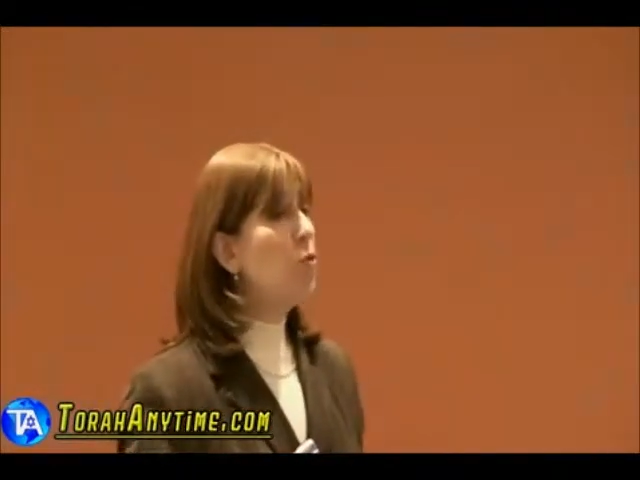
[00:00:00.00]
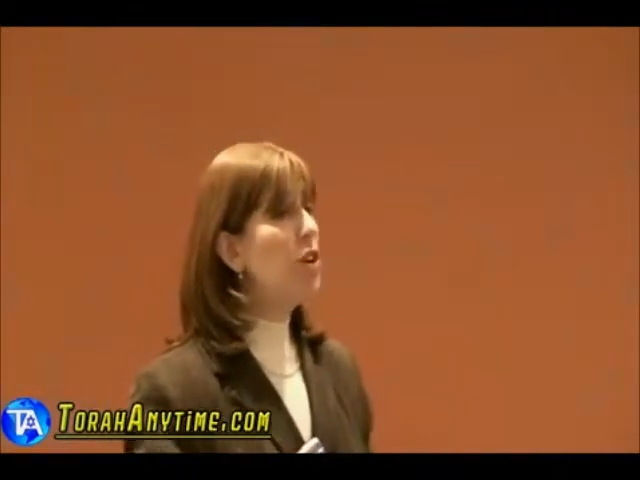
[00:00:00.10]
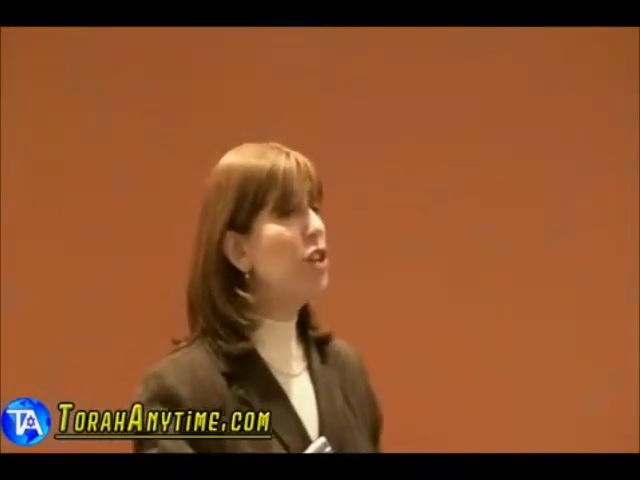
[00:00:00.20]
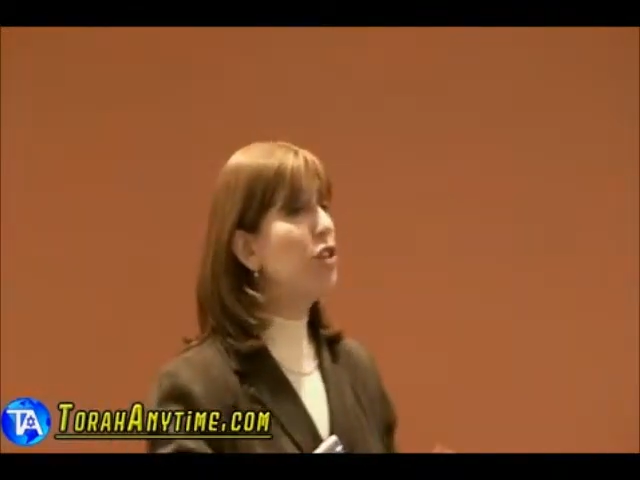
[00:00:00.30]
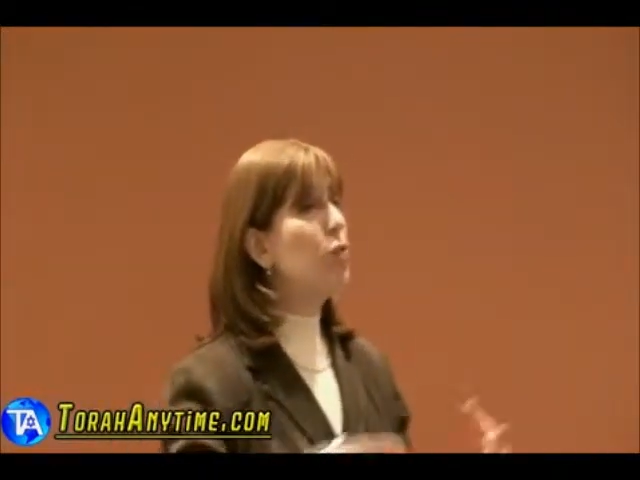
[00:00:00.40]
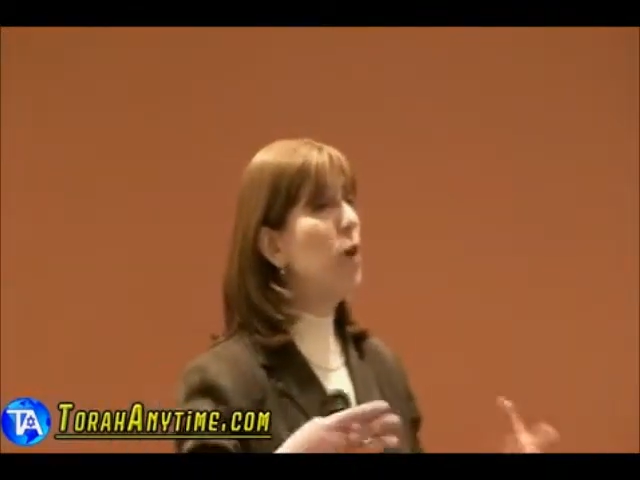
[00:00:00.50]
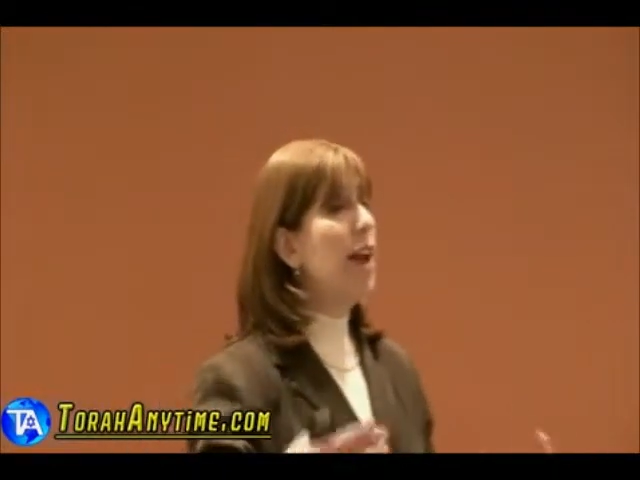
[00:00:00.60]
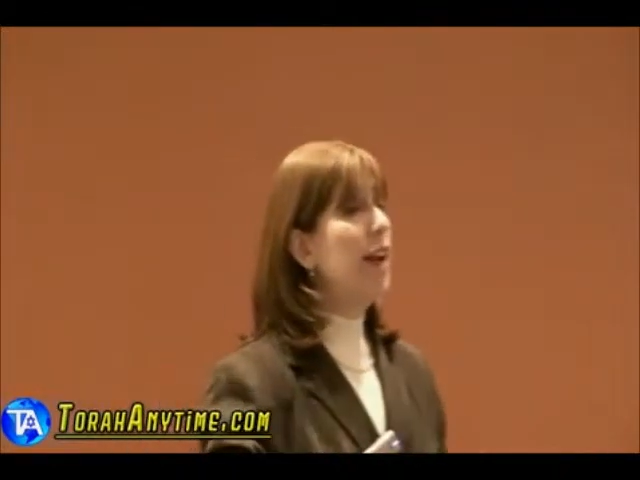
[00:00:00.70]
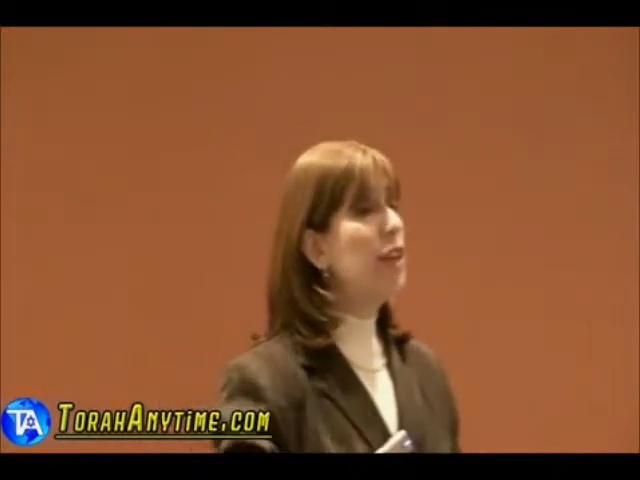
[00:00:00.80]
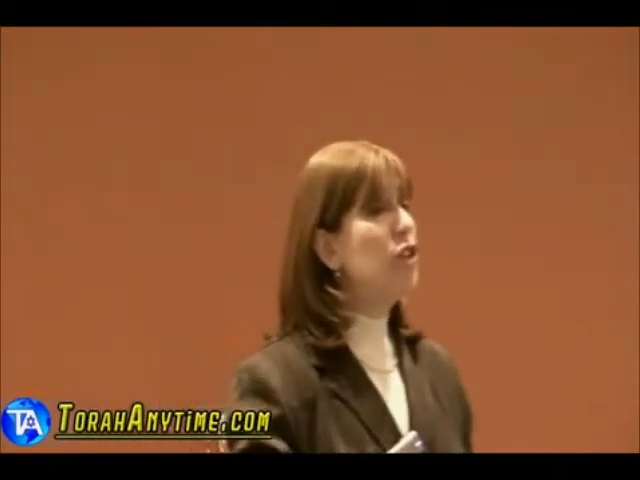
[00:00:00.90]
and we're just
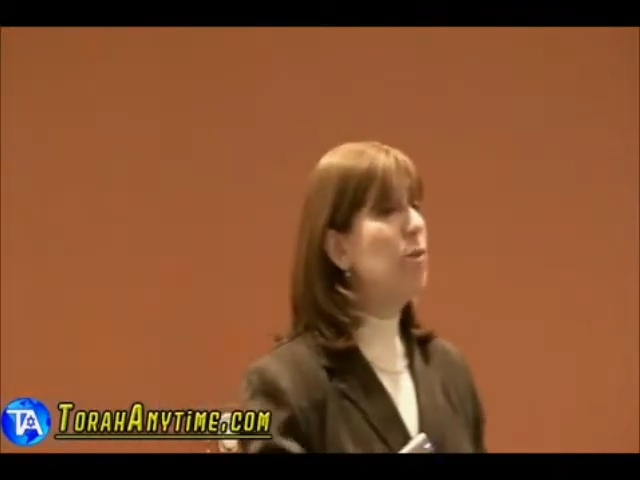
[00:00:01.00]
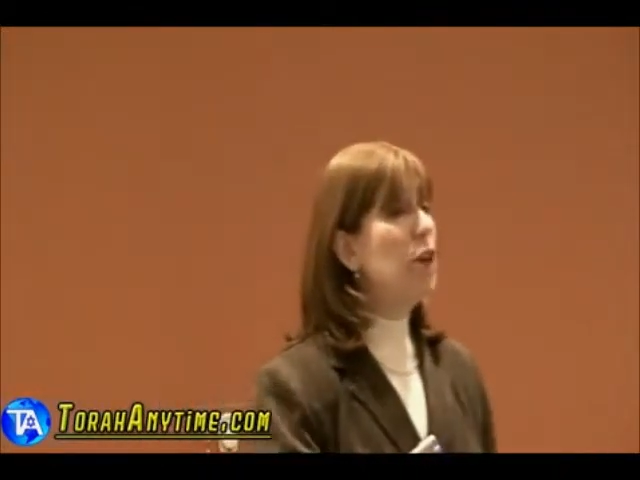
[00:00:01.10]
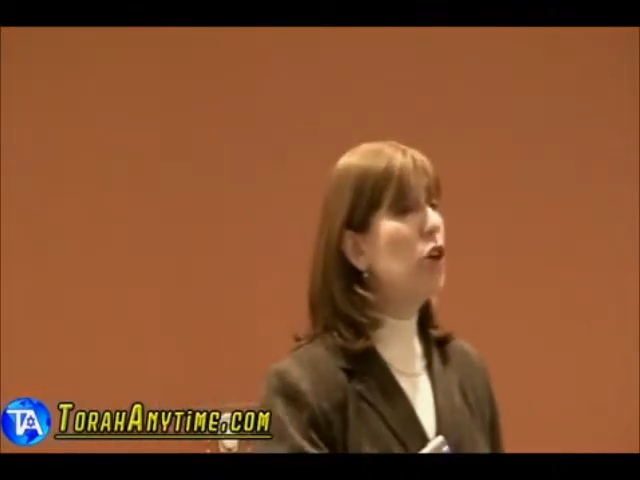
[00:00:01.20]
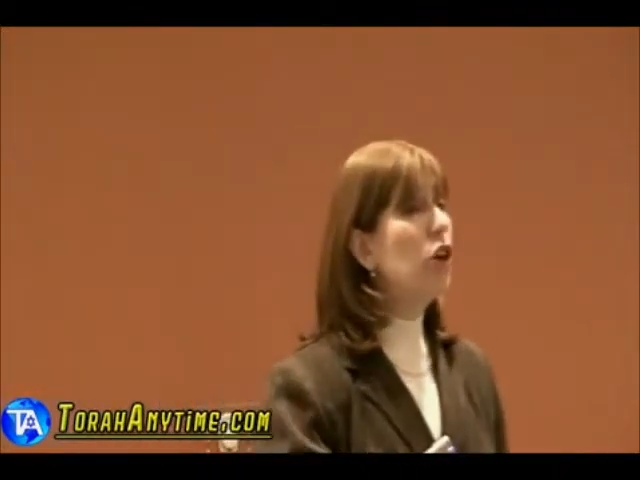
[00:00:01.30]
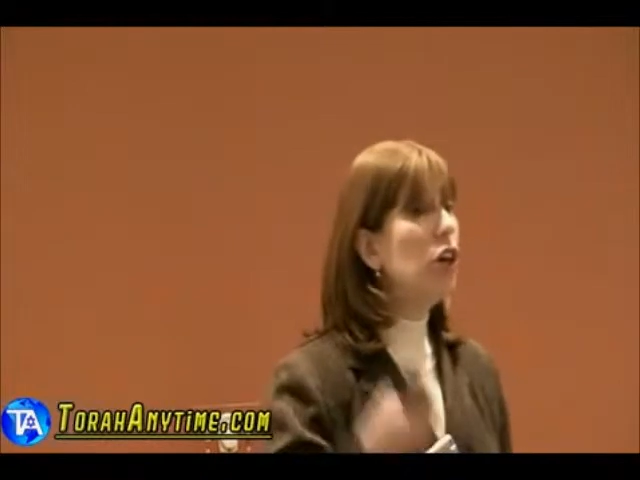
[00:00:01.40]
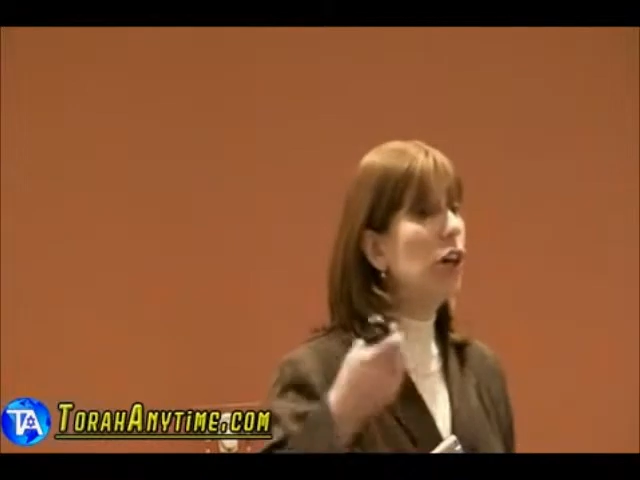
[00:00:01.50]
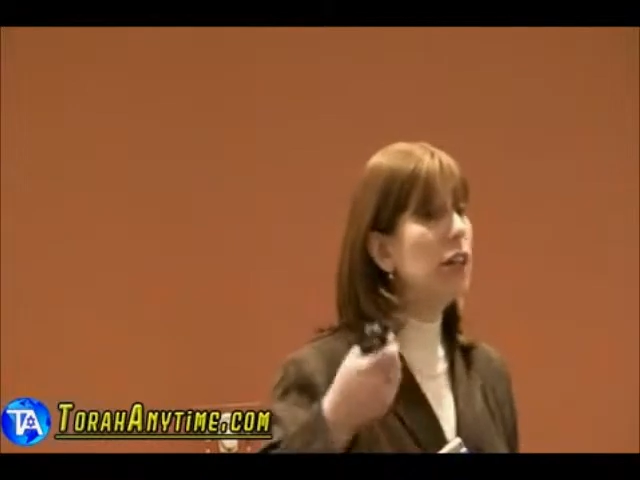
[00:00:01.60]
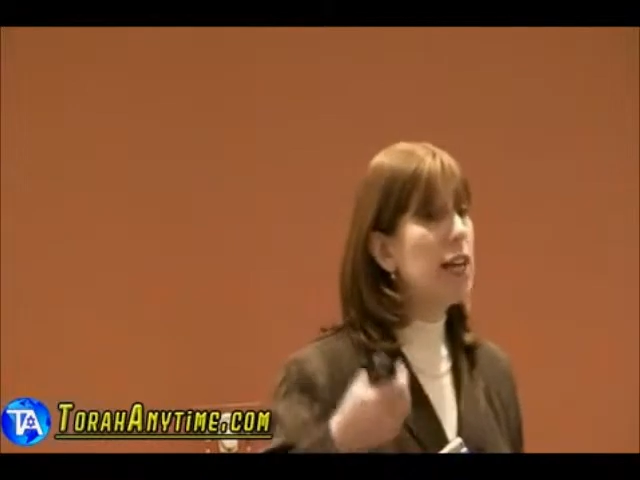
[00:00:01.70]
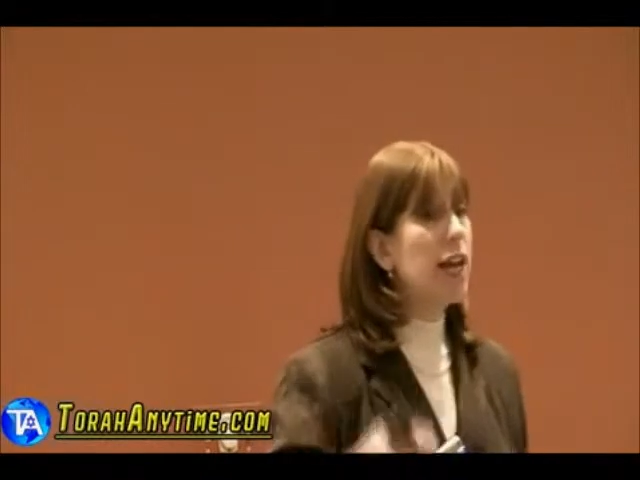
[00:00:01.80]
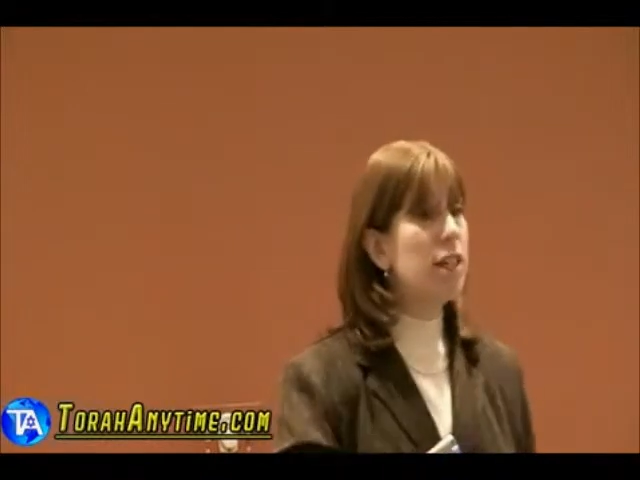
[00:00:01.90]
waiting to be
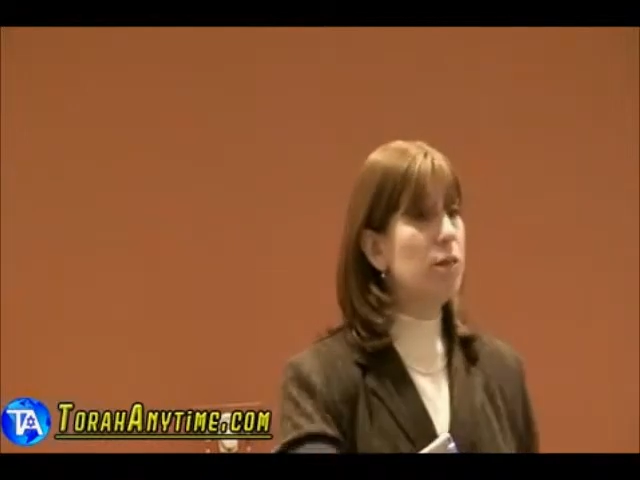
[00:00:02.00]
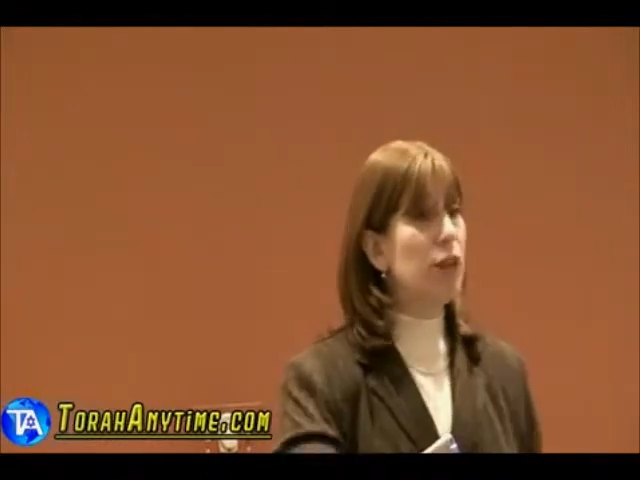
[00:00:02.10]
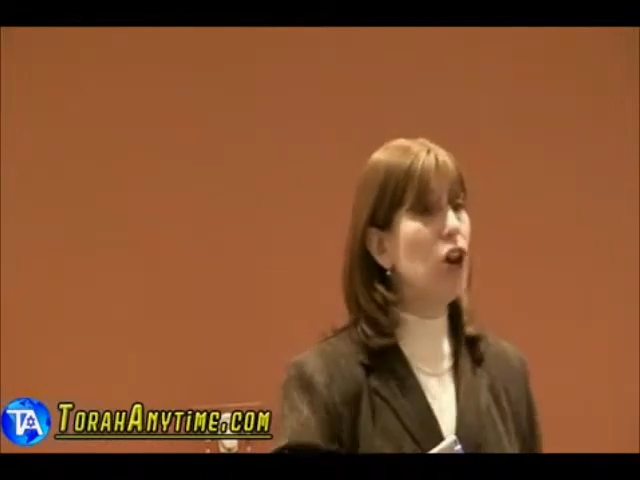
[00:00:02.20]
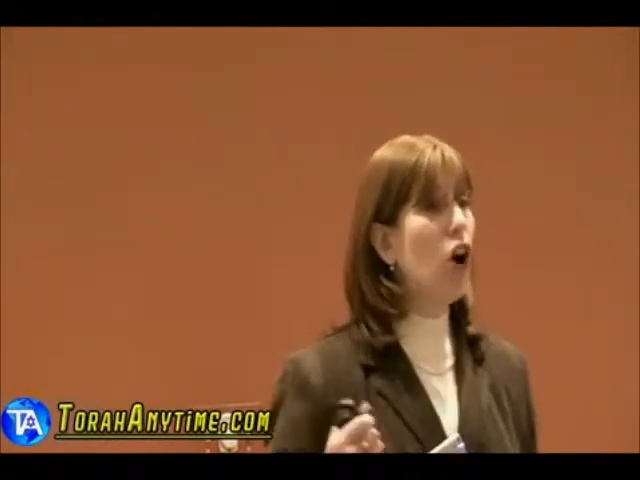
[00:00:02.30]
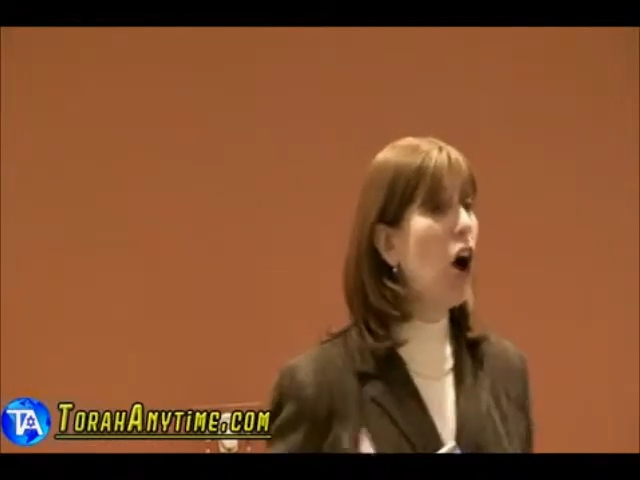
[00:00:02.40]
hooked and to be